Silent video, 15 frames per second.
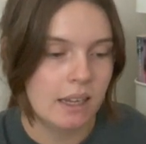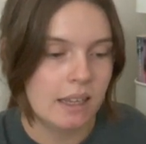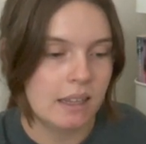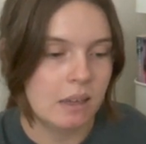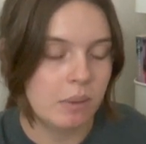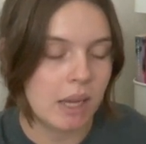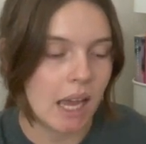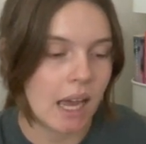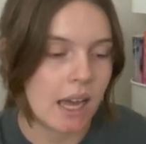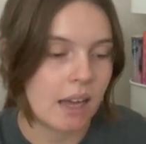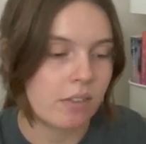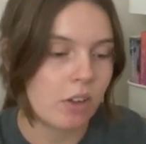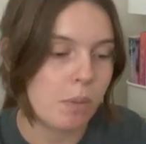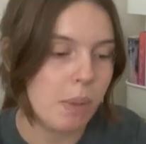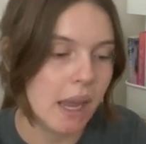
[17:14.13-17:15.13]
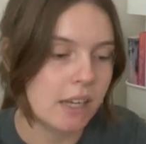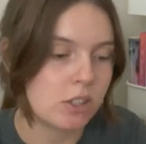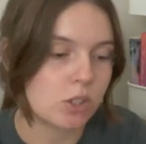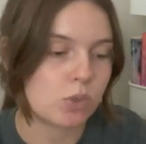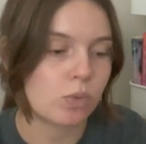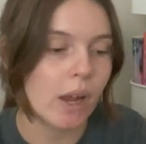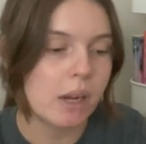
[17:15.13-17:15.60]
Then we have
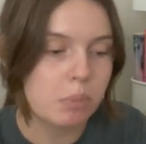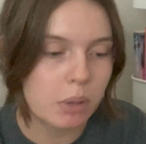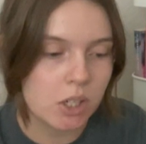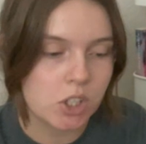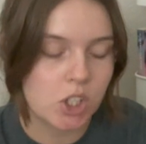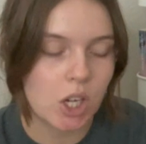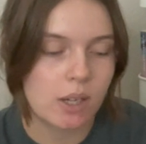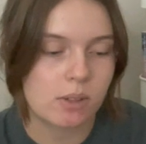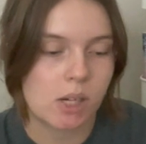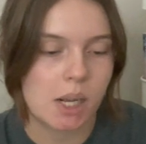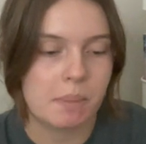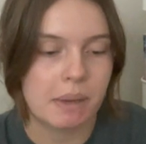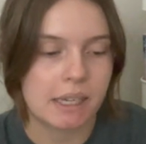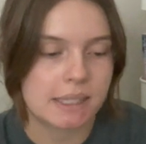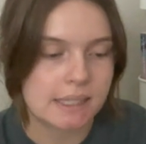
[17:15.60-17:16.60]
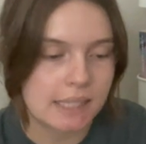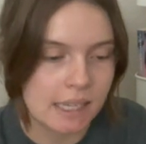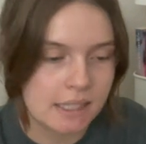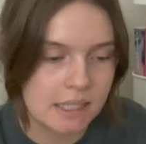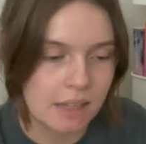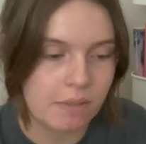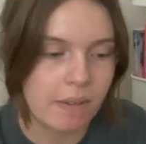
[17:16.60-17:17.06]
pages read per genre. It makes
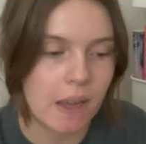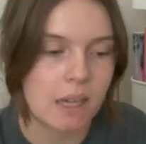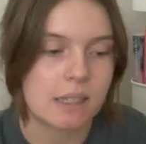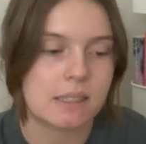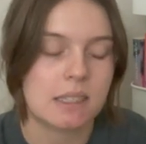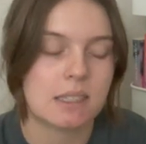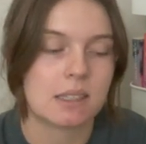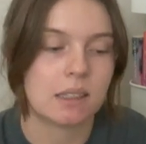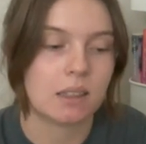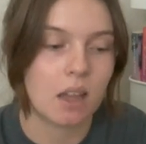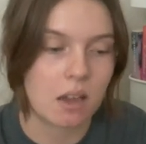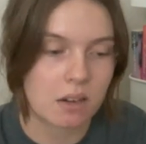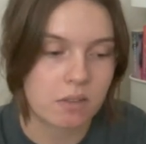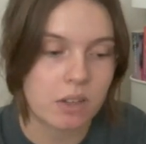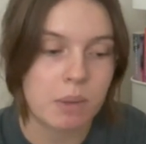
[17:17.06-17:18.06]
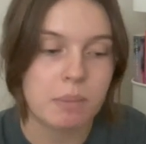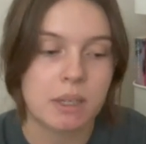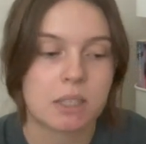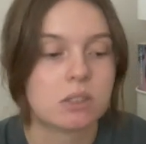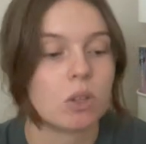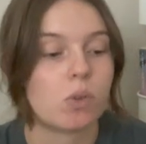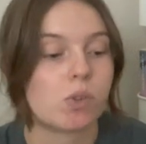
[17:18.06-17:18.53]
sense that fantasy is a lot of them
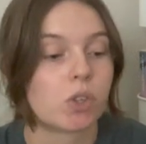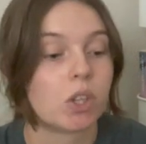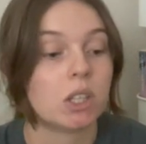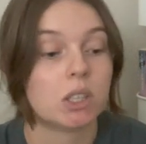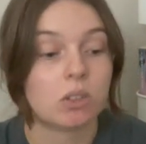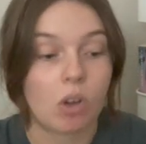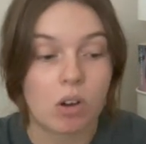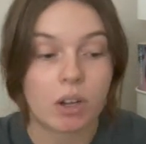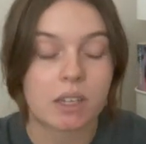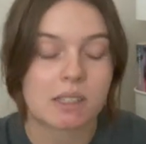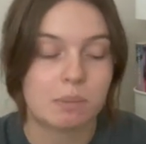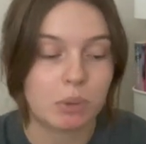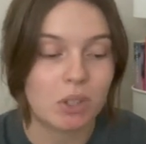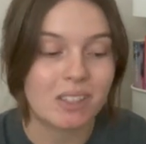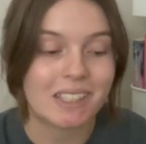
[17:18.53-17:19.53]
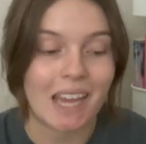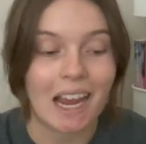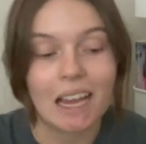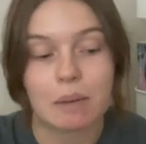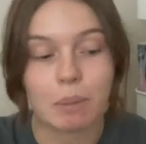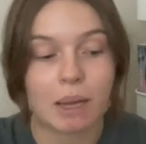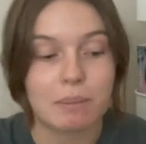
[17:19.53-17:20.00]
because those are the longest books
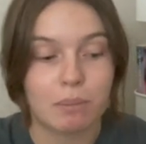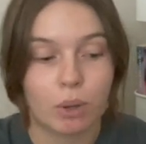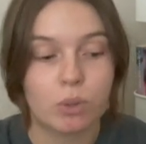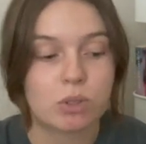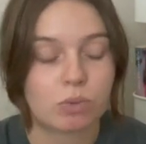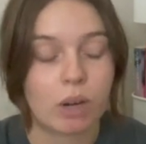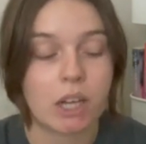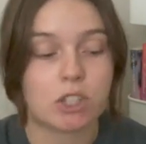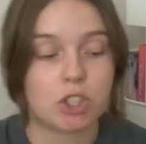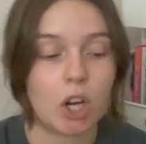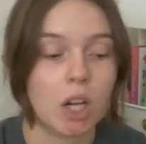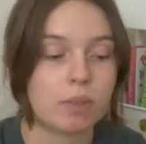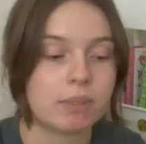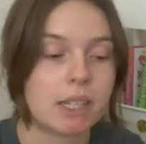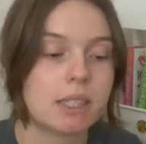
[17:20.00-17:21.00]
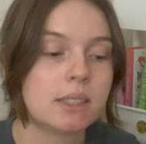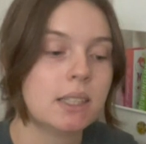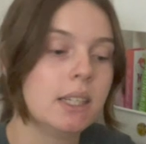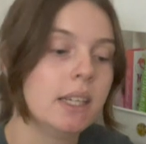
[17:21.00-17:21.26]
and my most read genre.